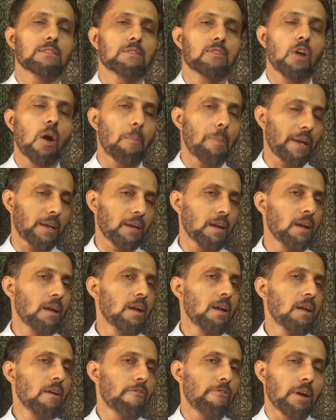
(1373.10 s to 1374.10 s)
topic
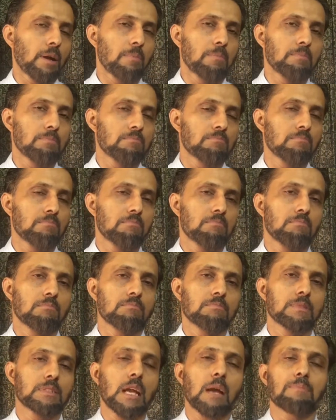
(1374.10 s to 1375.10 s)
from
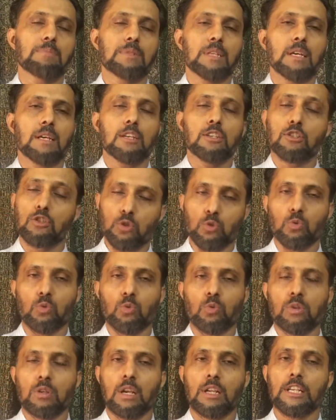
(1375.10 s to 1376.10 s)
chapter
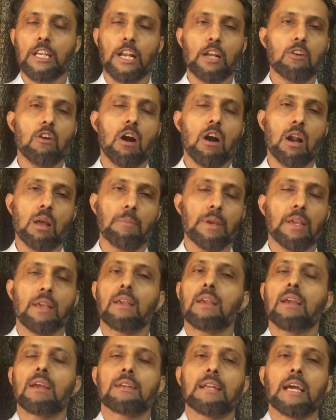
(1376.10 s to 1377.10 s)
2, Indian
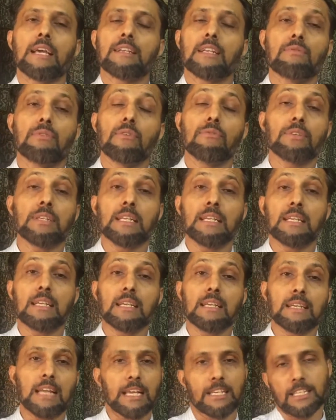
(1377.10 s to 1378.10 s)
Economy
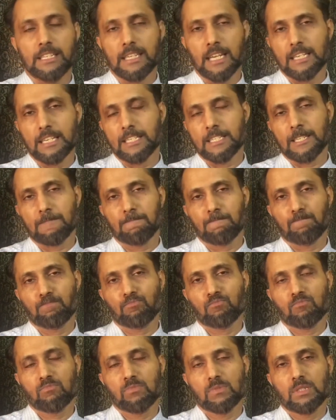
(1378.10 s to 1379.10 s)
1950-1990.
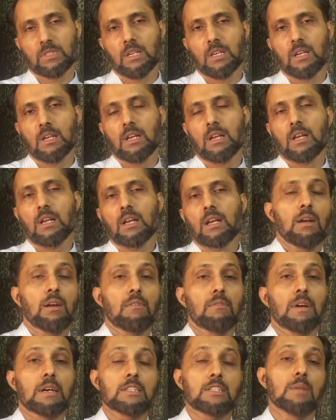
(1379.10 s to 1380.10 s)

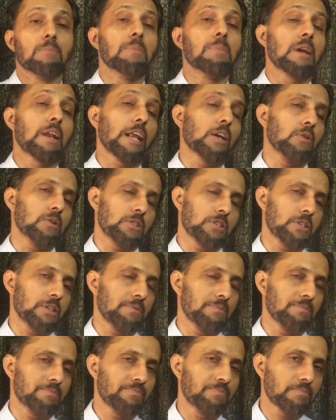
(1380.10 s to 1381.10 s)
One simple request,